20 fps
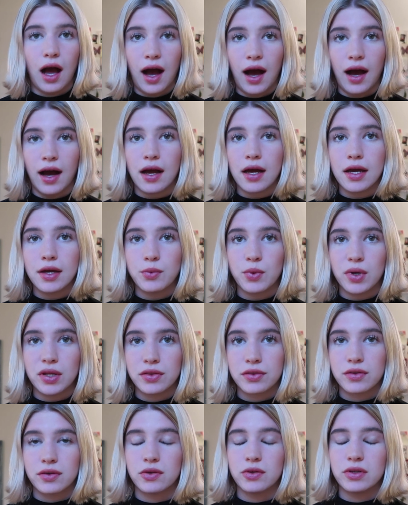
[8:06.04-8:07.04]
I
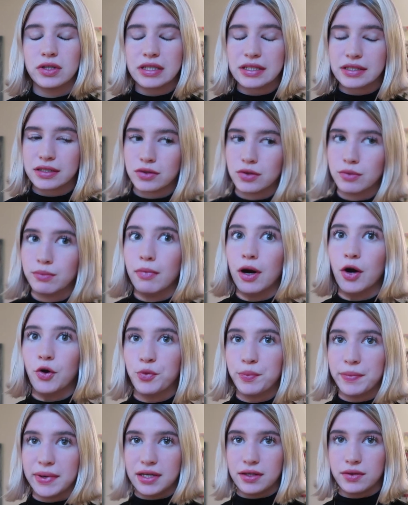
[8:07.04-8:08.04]
went through a little
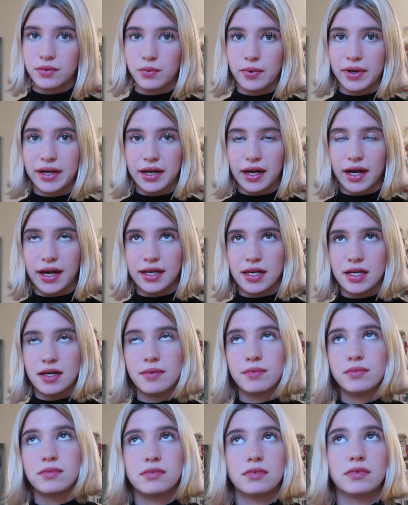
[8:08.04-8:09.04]
moment where I